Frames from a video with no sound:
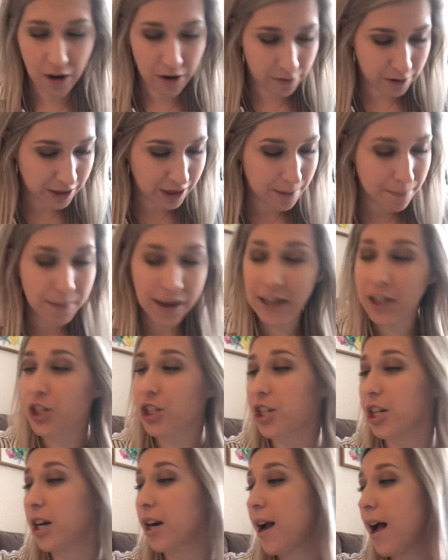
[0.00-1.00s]
with a
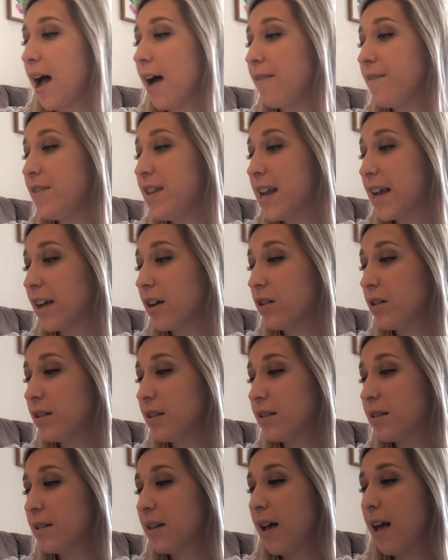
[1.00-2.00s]
mixture of
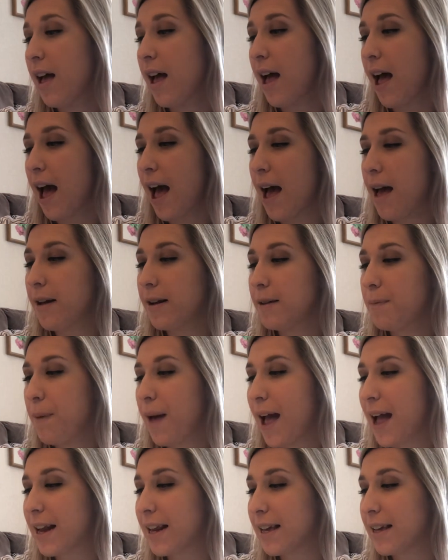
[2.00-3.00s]
nickels and
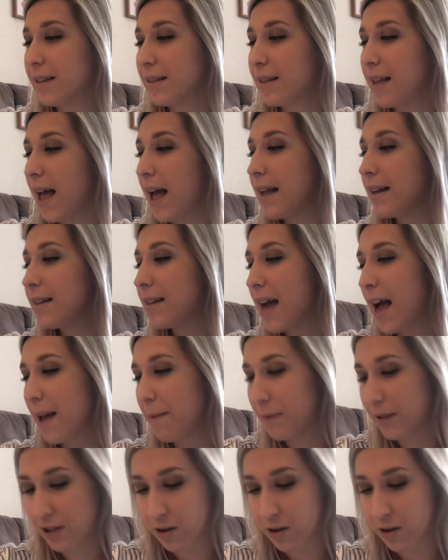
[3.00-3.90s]
pennies and dimes.